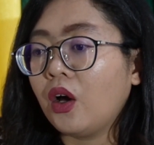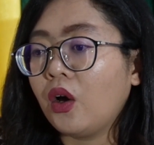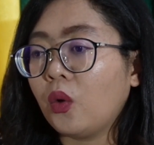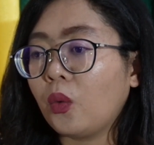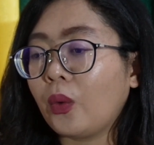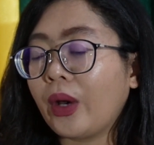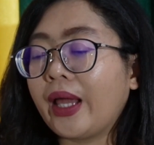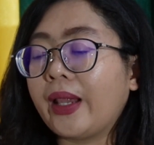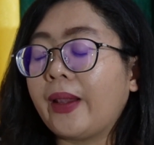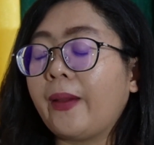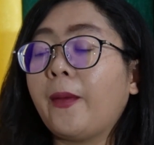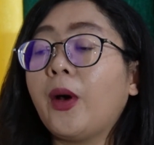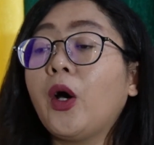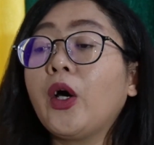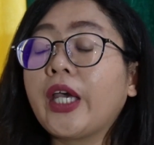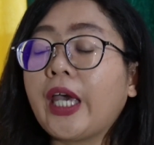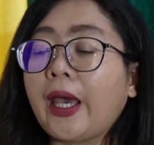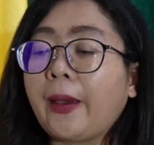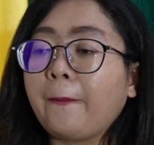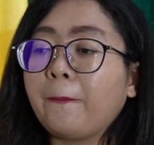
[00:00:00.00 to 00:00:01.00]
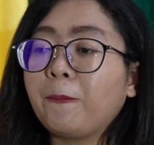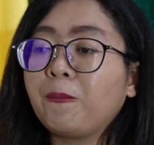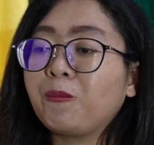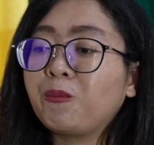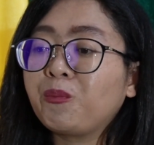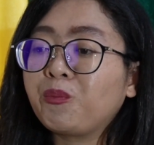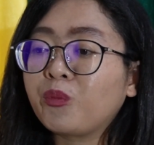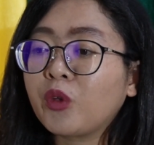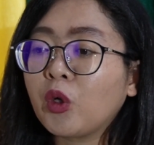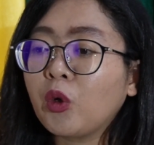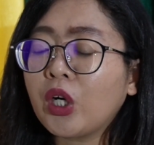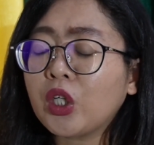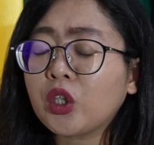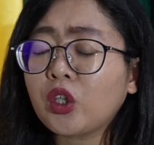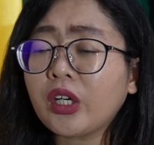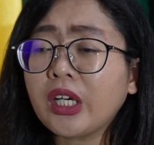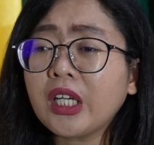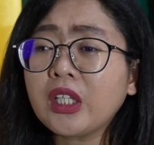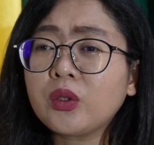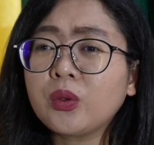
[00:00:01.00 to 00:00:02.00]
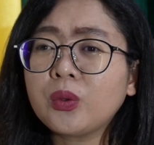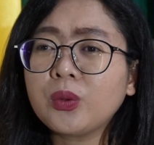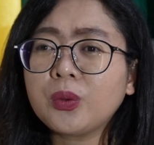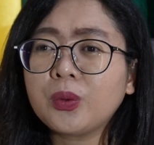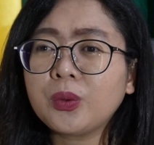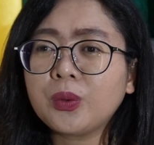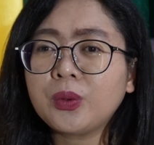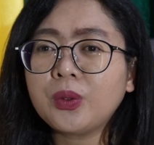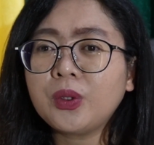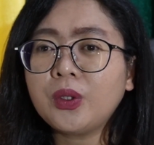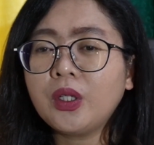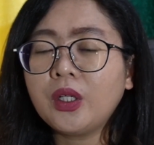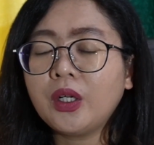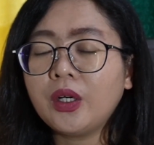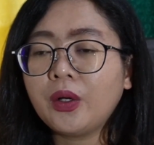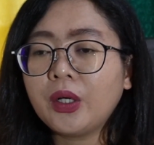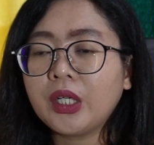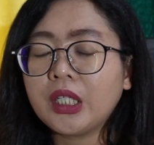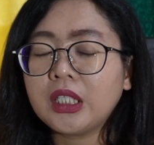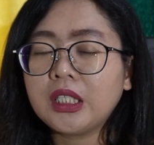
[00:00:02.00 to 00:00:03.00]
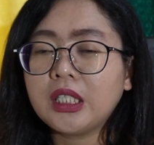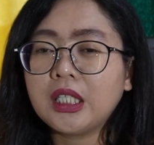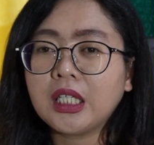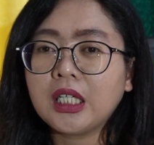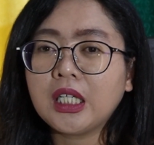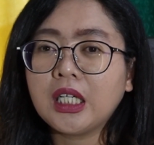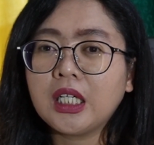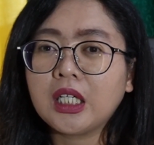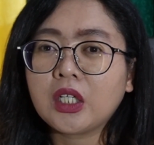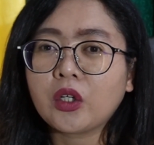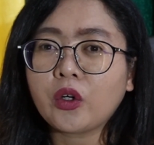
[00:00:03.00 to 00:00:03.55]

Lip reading: Well, okay, we're talking to the